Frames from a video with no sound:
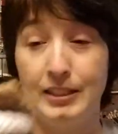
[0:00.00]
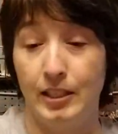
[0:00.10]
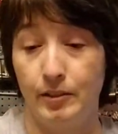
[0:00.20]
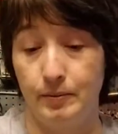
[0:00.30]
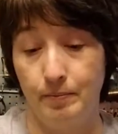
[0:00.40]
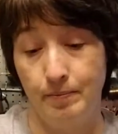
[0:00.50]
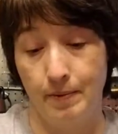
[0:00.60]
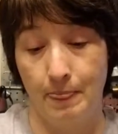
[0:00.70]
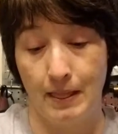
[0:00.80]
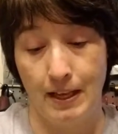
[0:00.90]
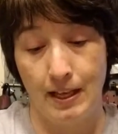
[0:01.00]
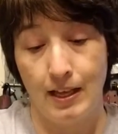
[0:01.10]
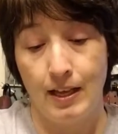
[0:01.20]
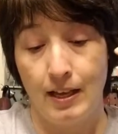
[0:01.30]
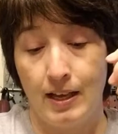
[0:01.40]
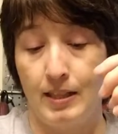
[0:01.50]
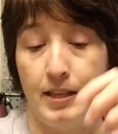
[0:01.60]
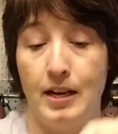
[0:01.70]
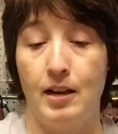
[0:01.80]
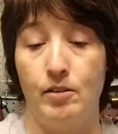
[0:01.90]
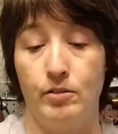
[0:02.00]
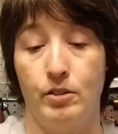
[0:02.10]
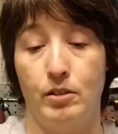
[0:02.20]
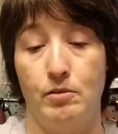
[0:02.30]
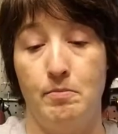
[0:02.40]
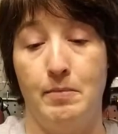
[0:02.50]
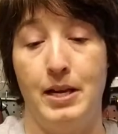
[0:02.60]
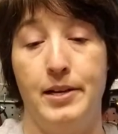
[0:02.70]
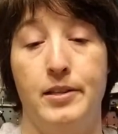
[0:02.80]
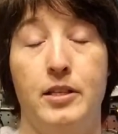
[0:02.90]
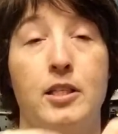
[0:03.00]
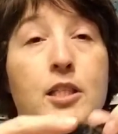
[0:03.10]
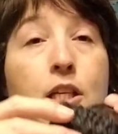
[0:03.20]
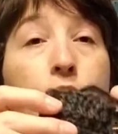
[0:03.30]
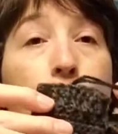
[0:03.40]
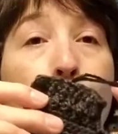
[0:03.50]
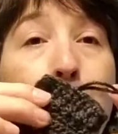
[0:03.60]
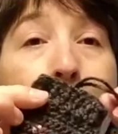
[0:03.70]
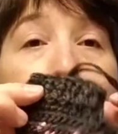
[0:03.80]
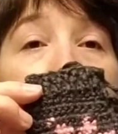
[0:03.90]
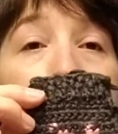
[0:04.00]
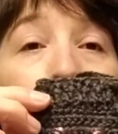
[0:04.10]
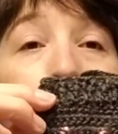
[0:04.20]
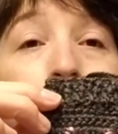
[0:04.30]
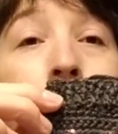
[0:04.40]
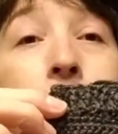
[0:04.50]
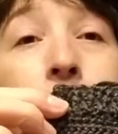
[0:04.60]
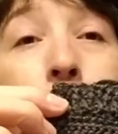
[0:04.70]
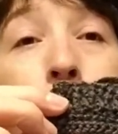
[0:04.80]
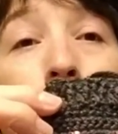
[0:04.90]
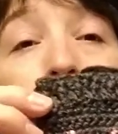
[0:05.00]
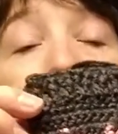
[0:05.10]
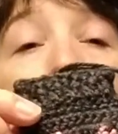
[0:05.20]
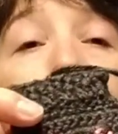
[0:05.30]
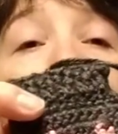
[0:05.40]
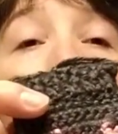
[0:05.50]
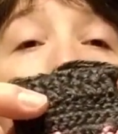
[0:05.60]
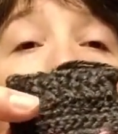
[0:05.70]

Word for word: So, and then I also made this little mitten with a little